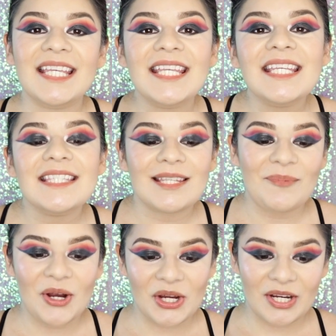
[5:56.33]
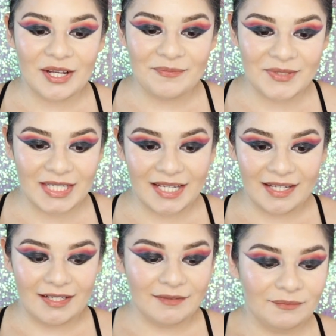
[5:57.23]
easy part comes
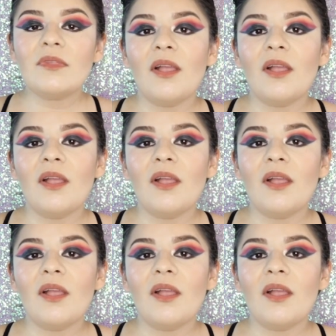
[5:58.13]
in.